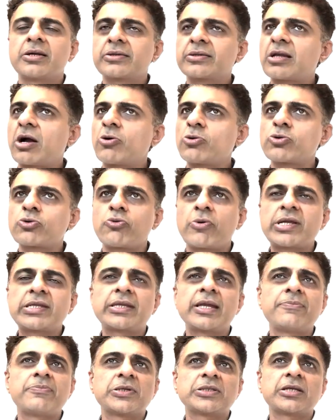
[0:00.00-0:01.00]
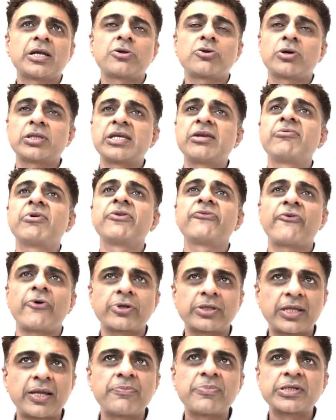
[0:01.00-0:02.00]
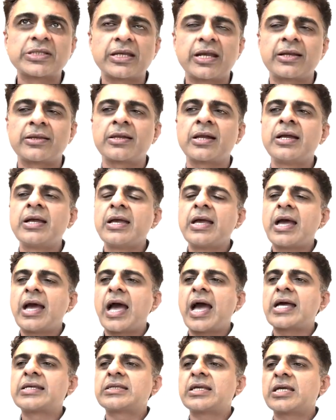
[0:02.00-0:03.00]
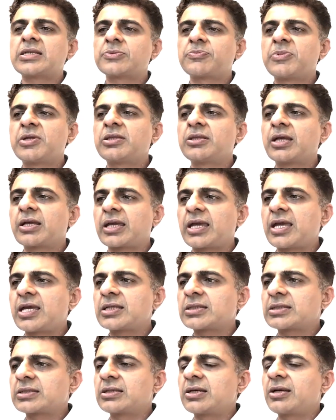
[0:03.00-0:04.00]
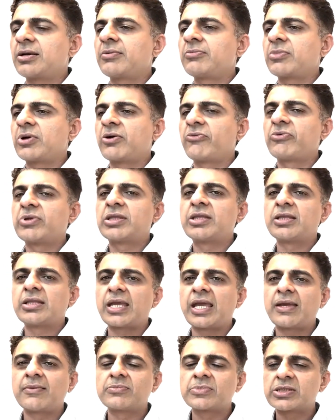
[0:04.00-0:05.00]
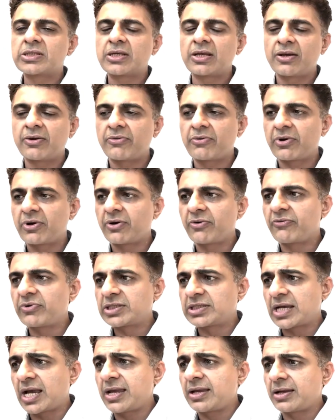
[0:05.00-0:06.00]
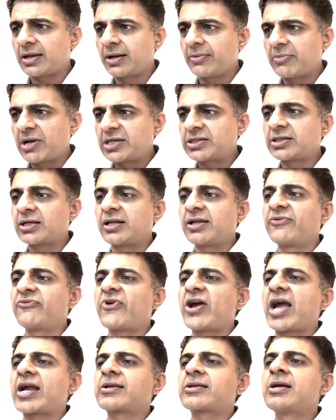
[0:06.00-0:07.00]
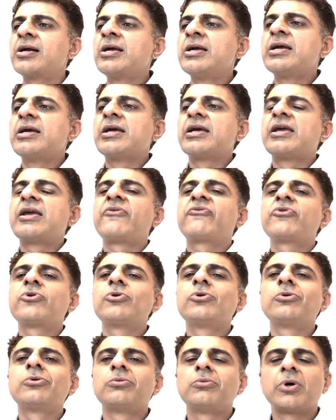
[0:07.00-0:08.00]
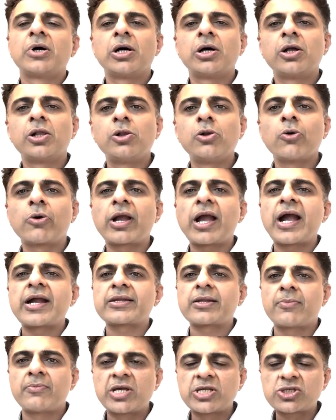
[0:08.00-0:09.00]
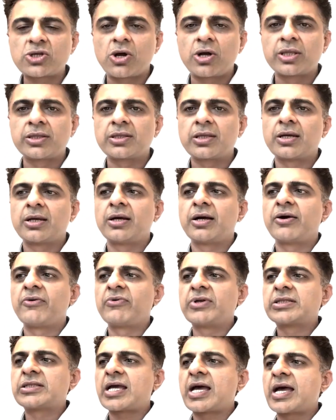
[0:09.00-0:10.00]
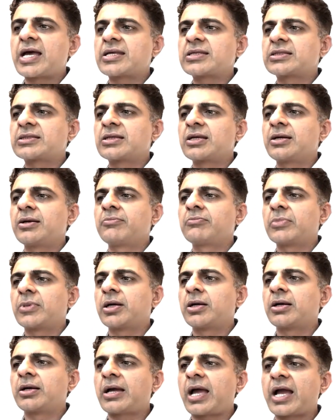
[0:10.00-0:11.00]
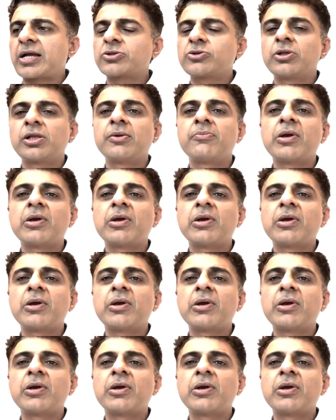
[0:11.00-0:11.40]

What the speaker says: down 20% or even 40%, as has been the case with the names which I mentioned. In fact, if you look at Amazon, which has actually